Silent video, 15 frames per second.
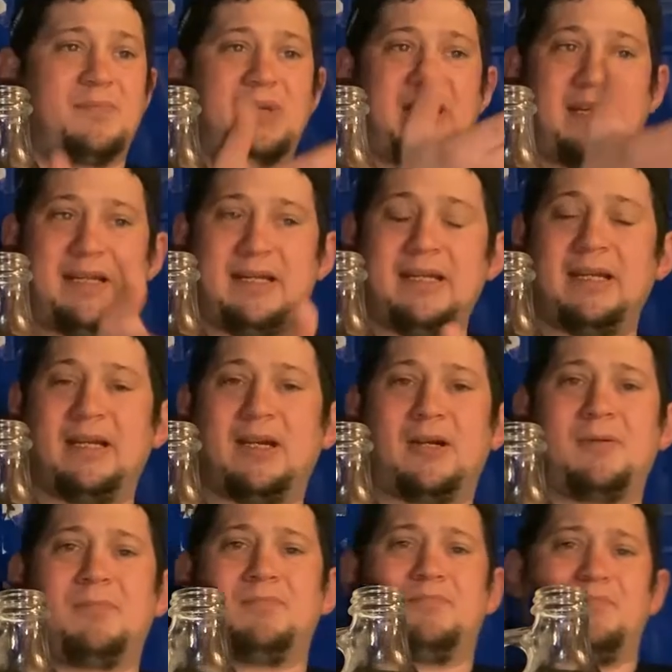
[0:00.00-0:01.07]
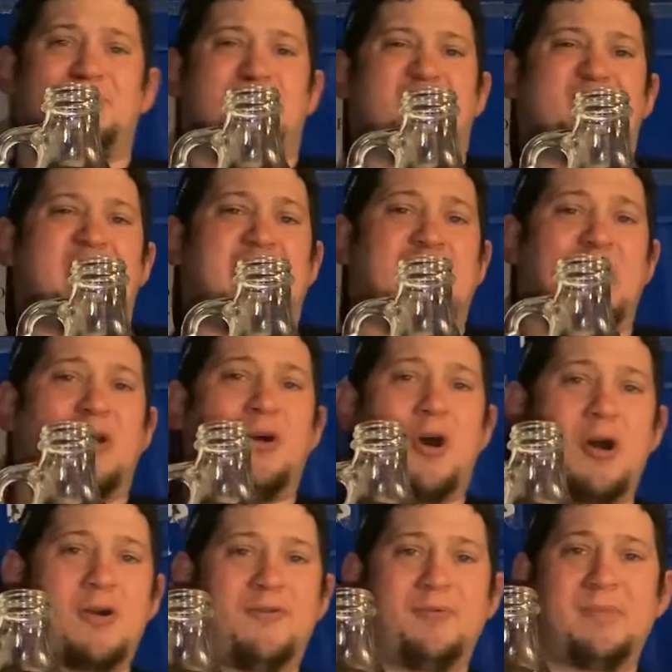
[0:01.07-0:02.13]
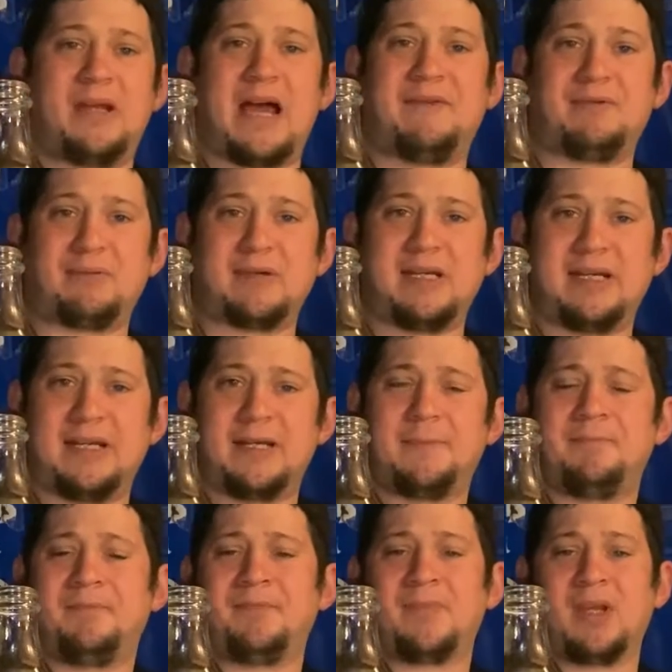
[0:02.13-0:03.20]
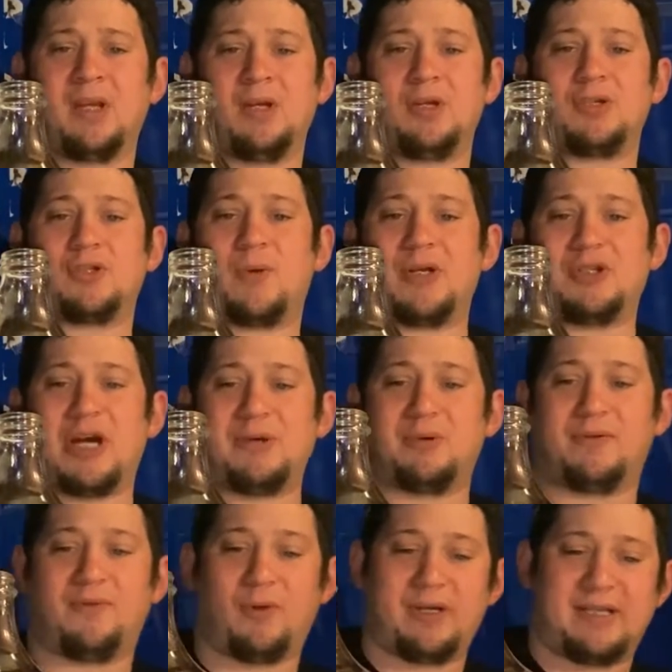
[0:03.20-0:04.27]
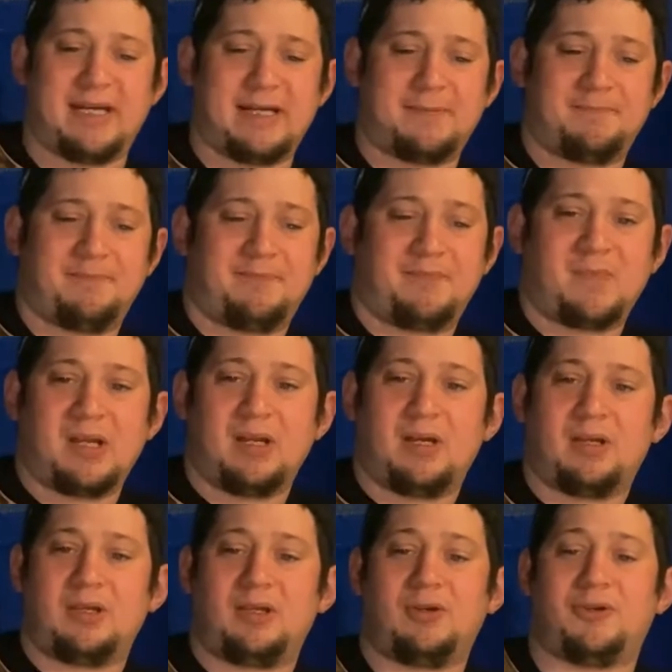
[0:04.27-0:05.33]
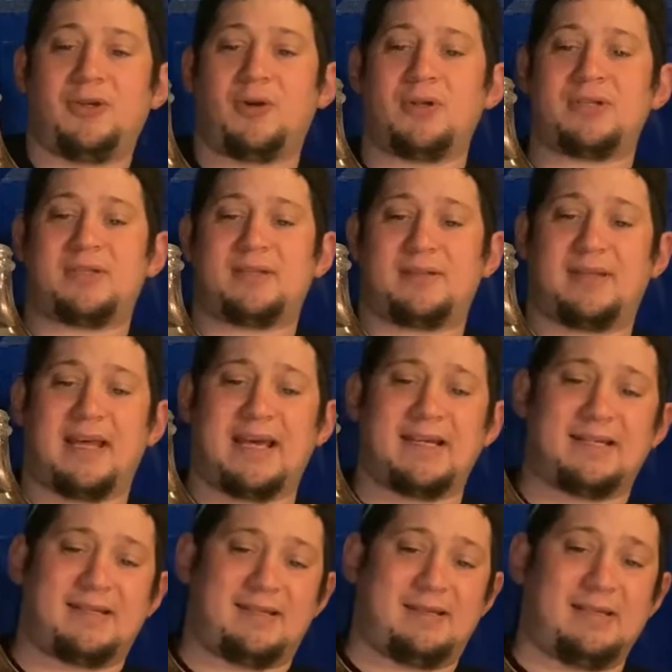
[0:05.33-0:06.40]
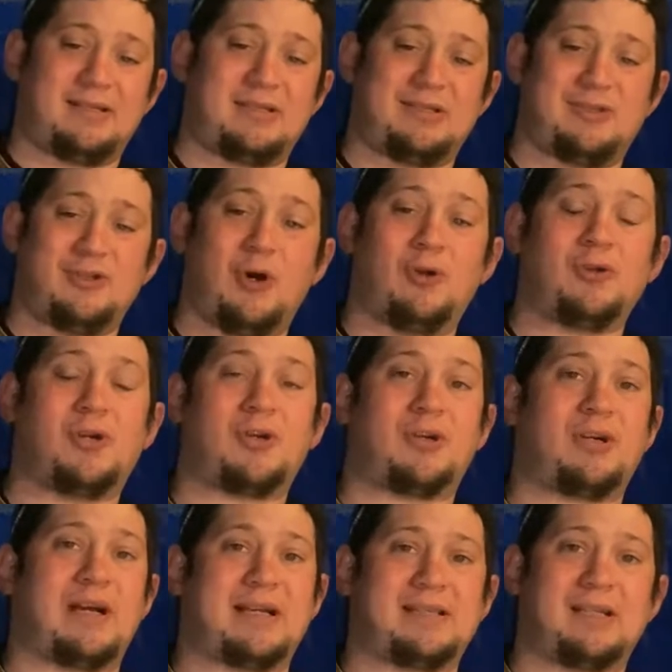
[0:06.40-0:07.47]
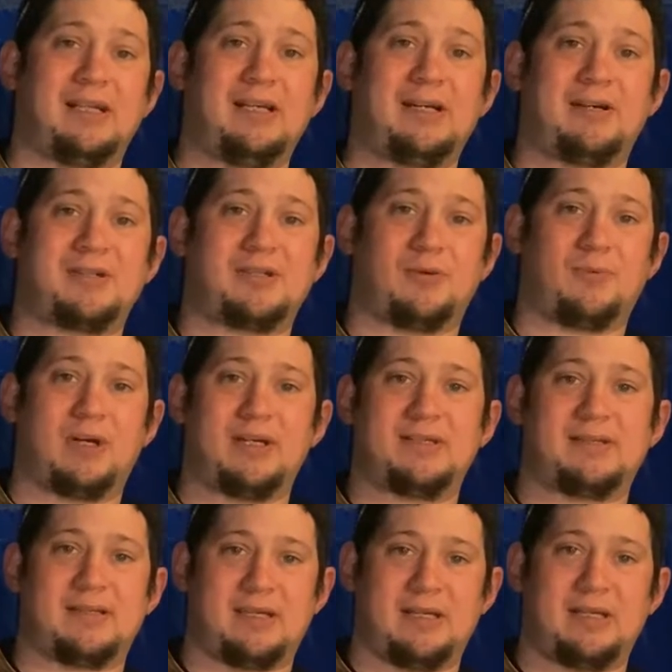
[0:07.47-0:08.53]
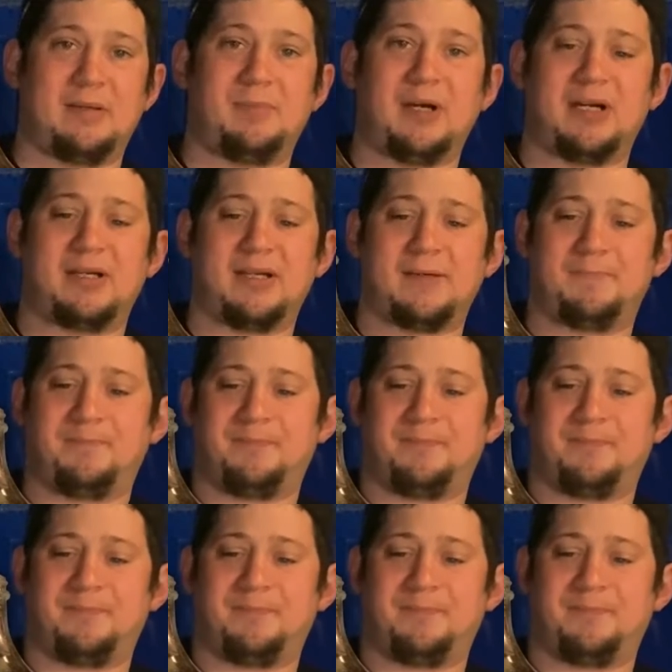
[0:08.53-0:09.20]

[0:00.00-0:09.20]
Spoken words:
in here, making it harder for me to have a reading. So I try to avoid that. You'll notice that this is no longer as clear as it was in the bucket.